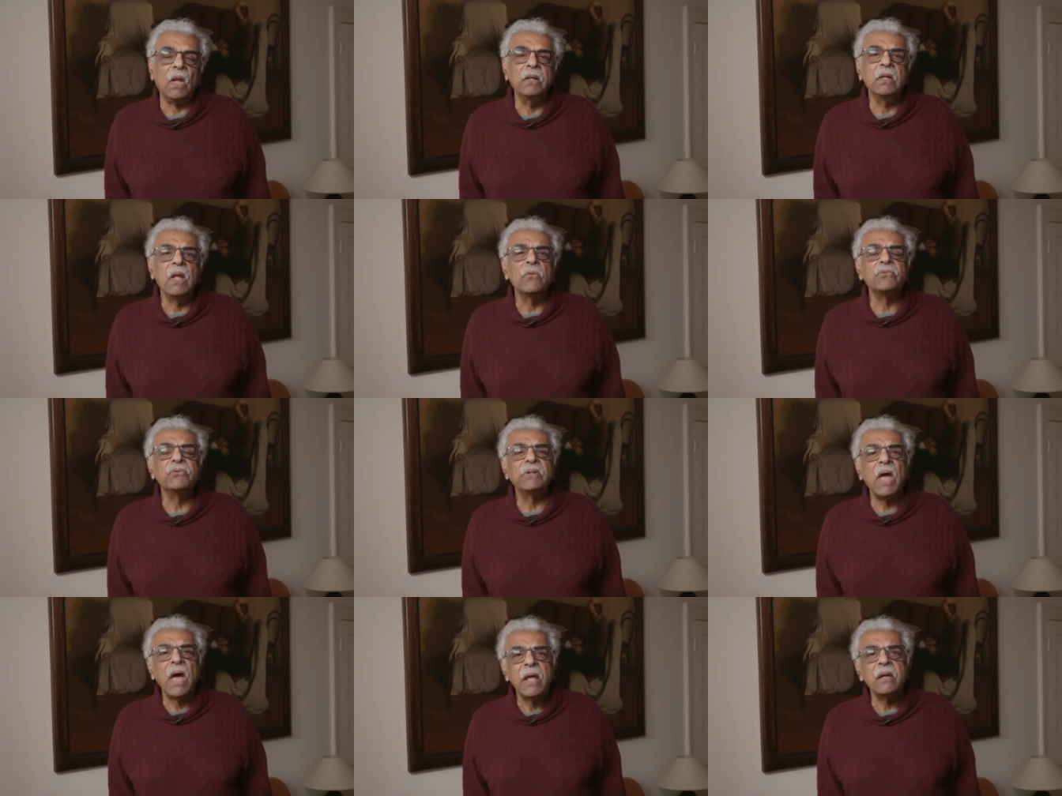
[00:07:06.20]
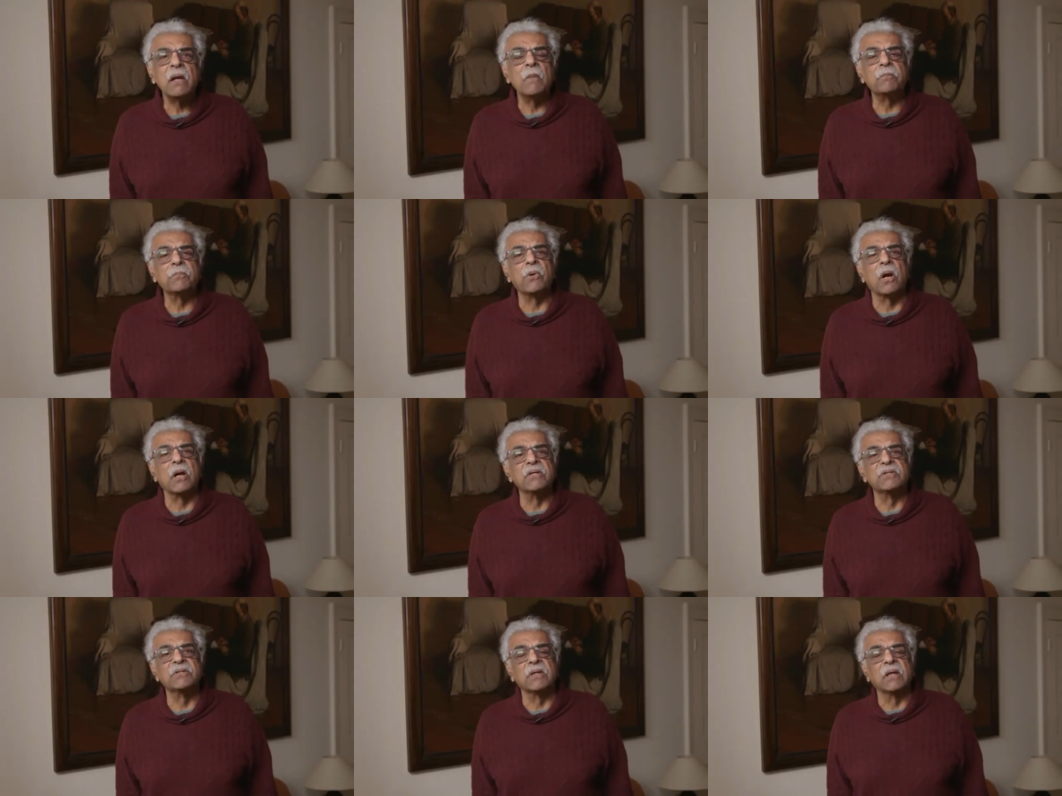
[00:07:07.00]
Now that
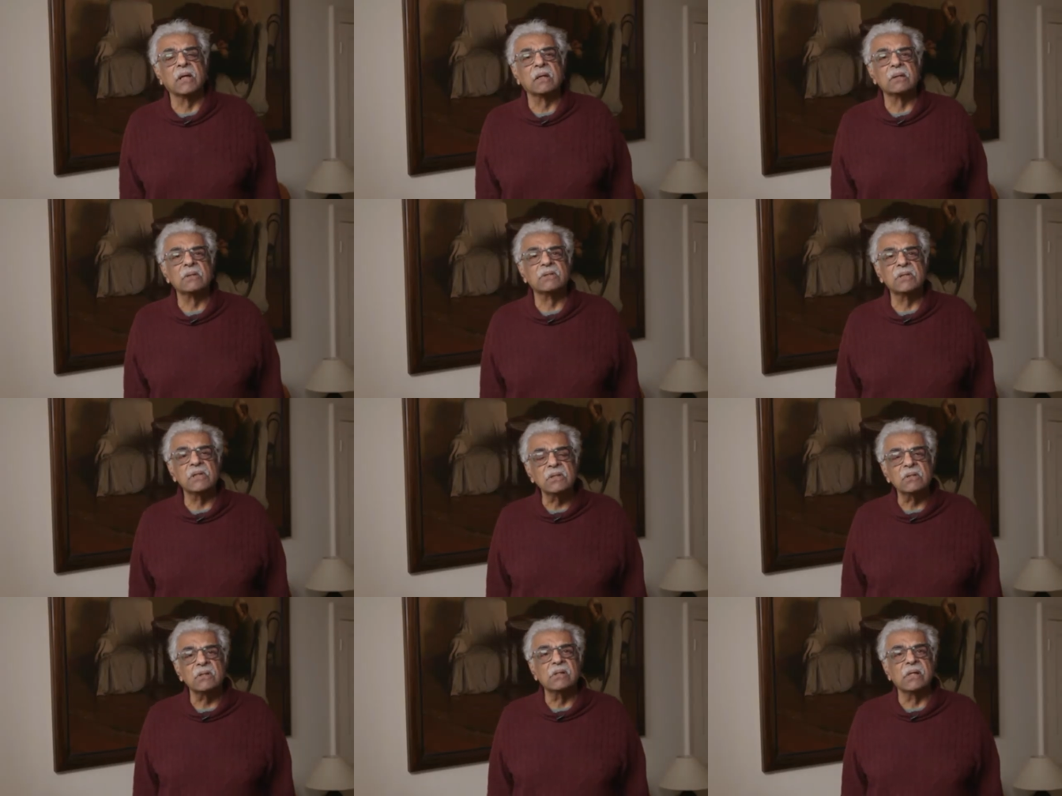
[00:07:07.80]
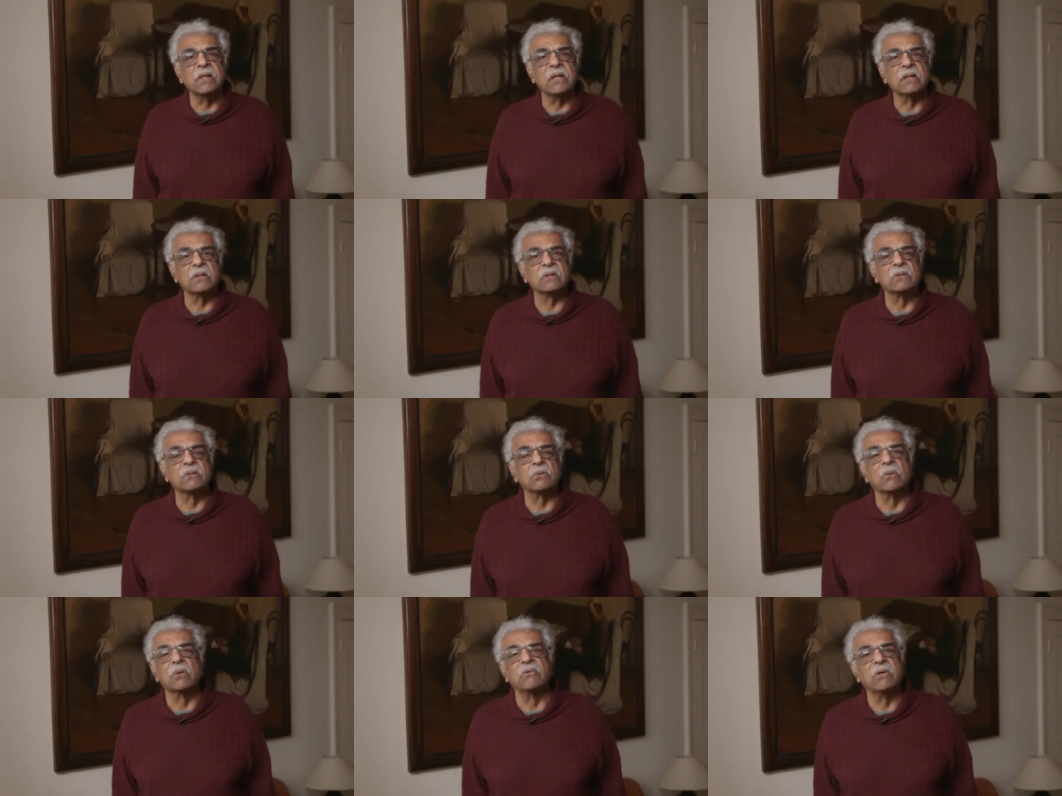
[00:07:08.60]
uprising did lead
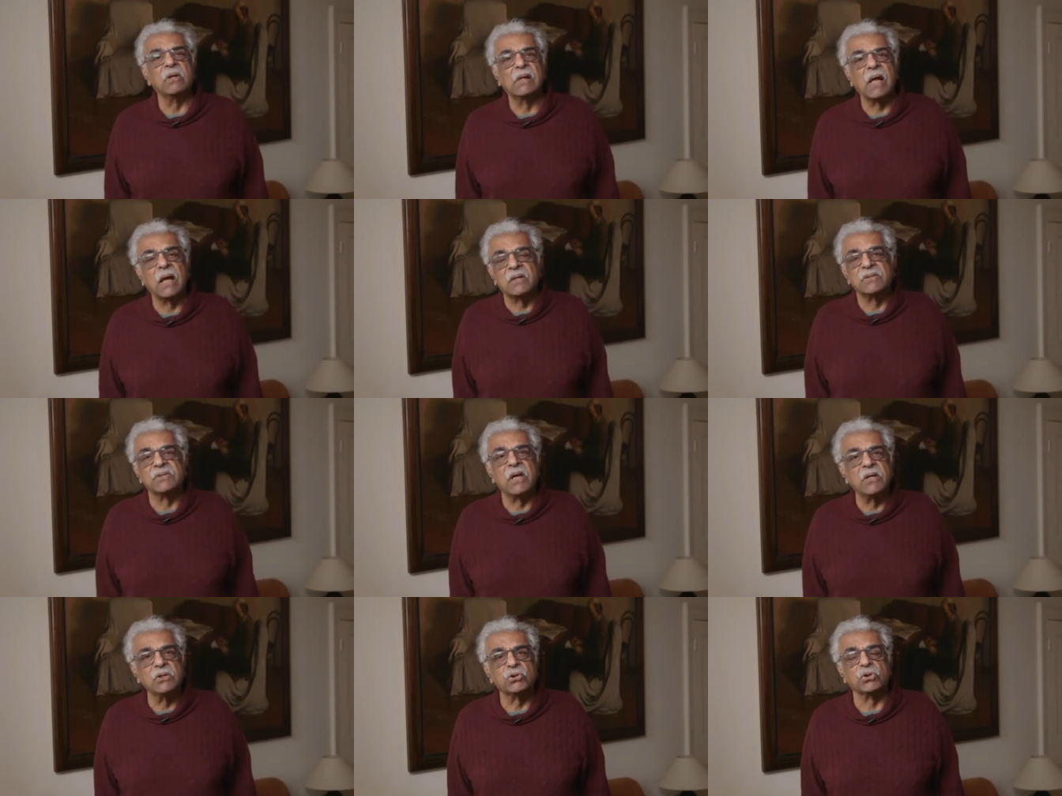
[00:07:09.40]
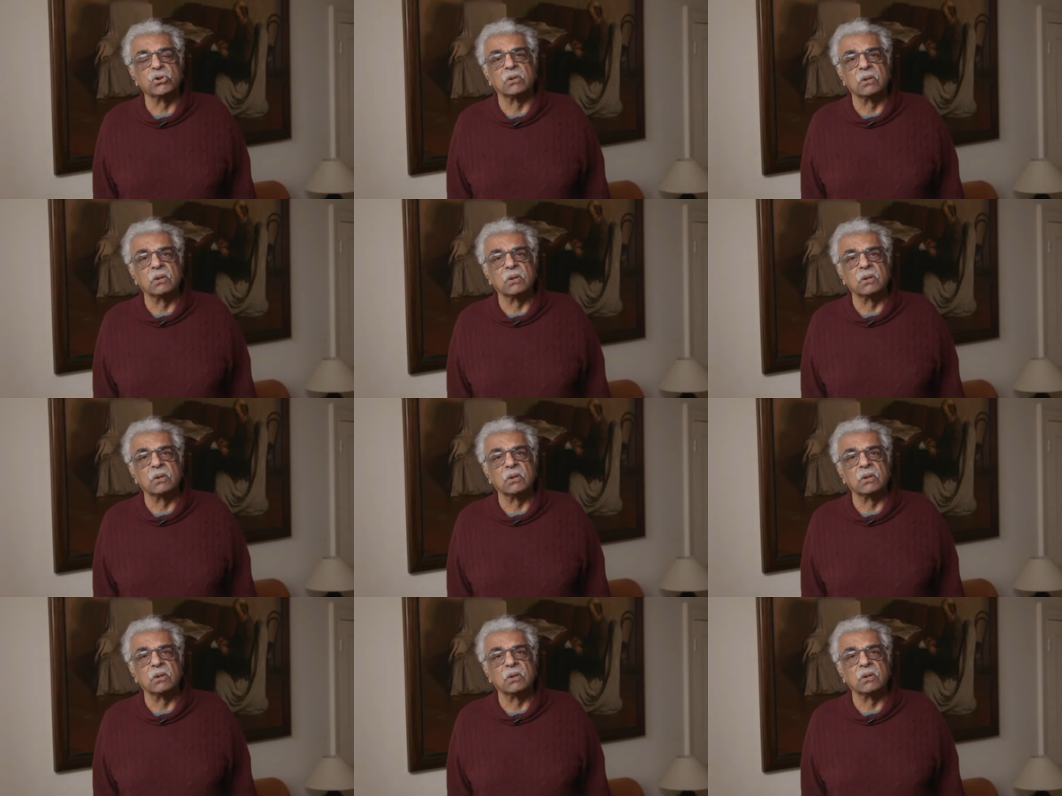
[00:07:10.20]
to a relaxation.